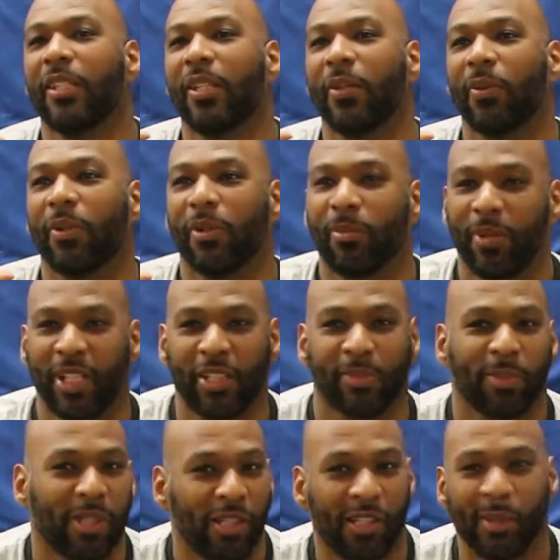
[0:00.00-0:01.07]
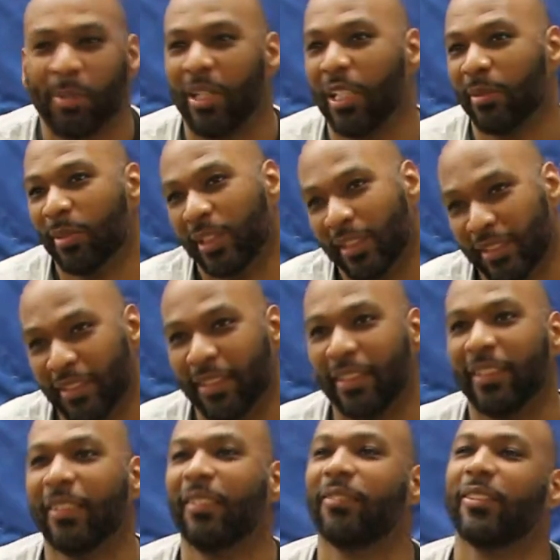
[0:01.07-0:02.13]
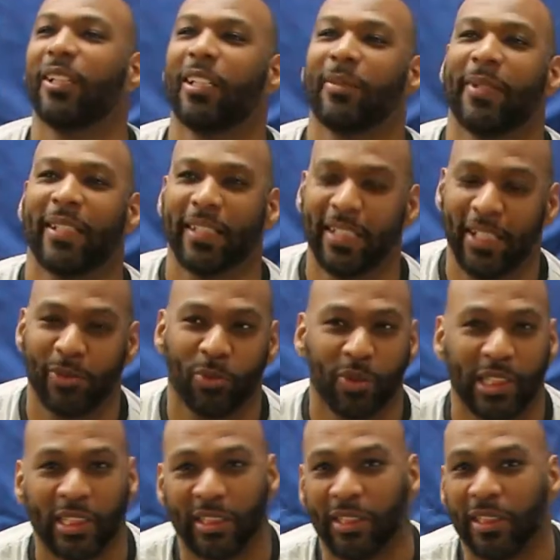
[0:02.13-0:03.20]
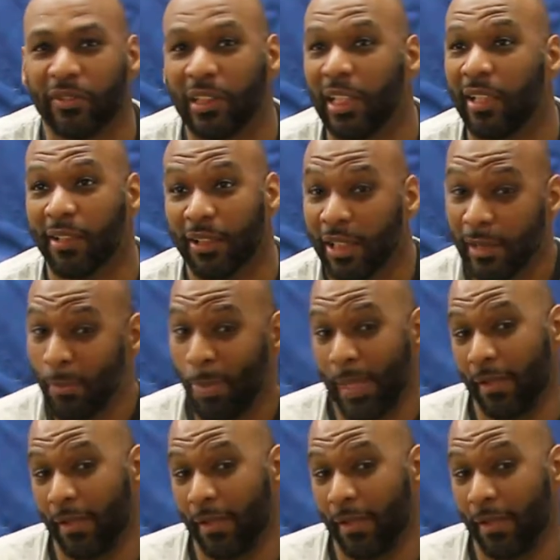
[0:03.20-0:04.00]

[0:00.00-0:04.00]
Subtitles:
throwing the baseball, bought him a glove, taught him how to catch with the glove, all that.